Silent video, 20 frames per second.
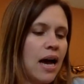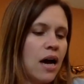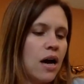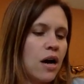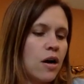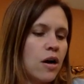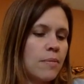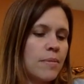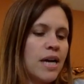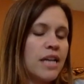
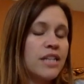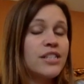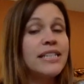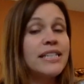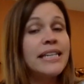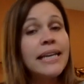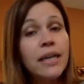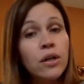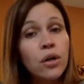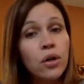
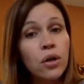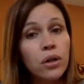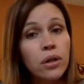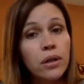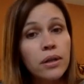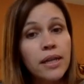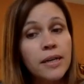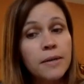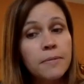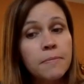
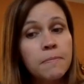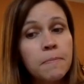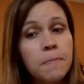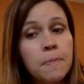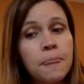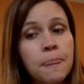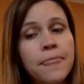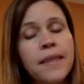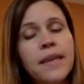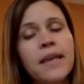until
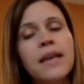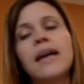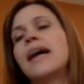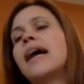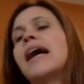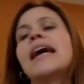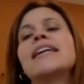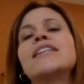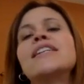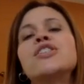
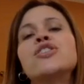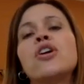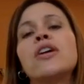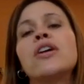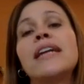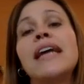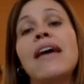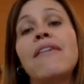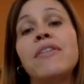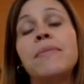I
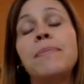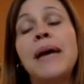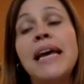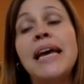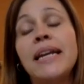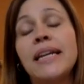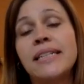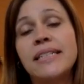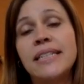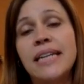started having
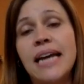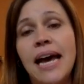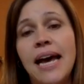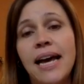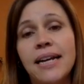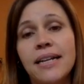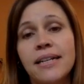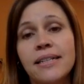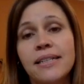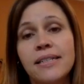panic
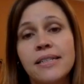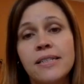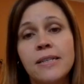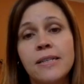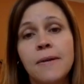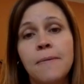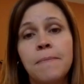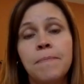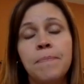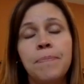attacks
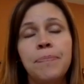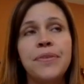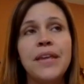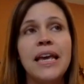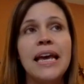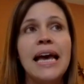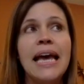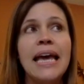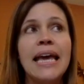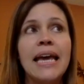
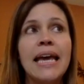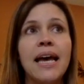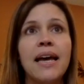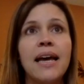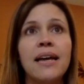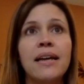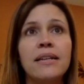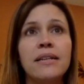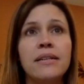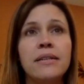
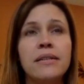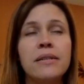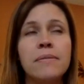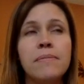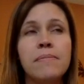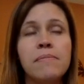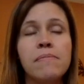and